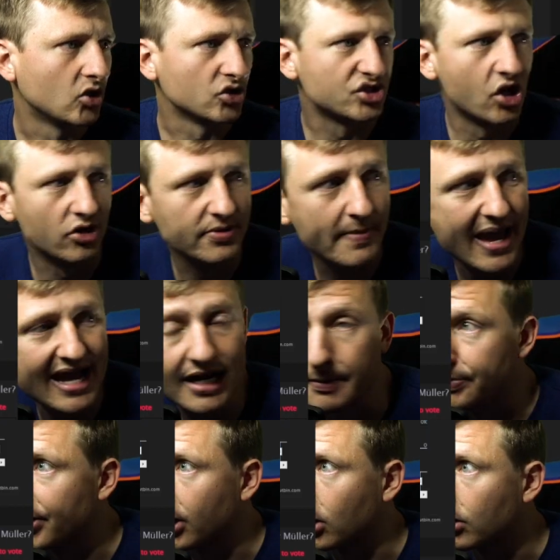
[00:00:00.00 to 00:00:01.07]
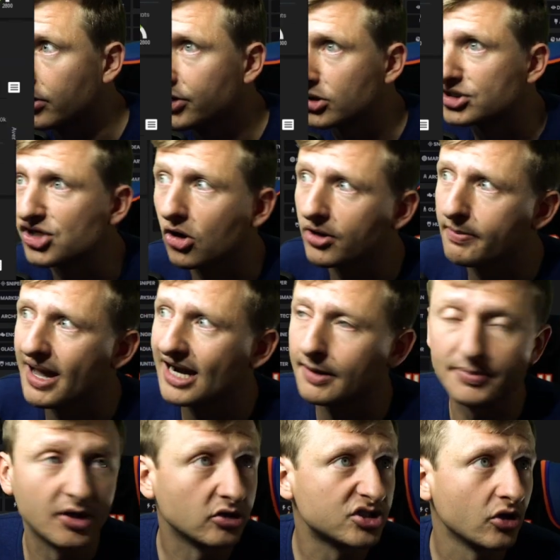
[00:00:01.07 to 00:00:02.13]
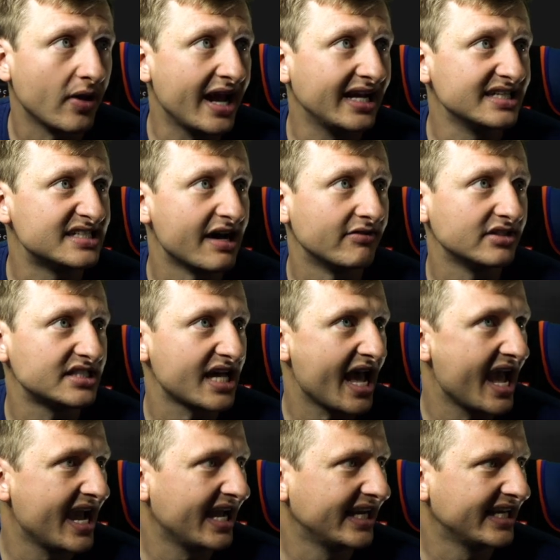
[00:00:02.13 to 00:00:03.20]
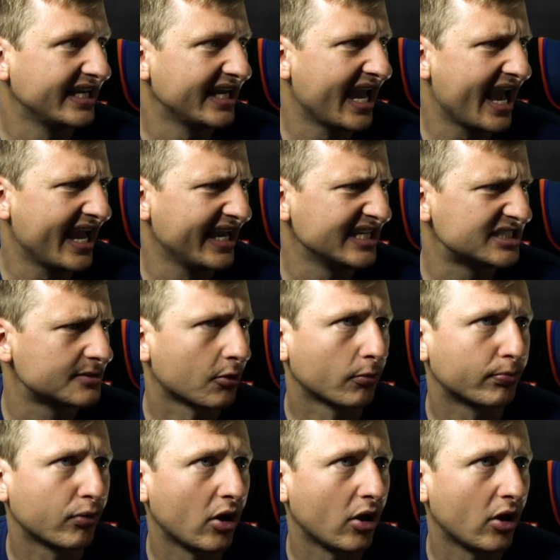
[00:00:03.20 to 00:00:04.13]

There's no demand up there. There's no demand up there. So eighty-sevens, eighty-eights are